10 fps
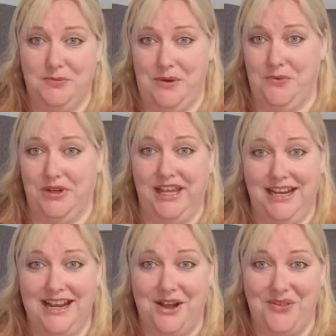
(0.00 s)
people and
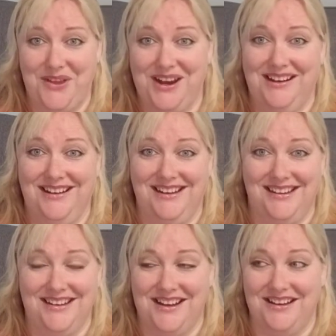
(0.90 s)
getting out there
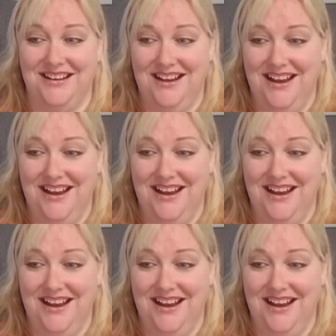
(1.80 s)
and uh,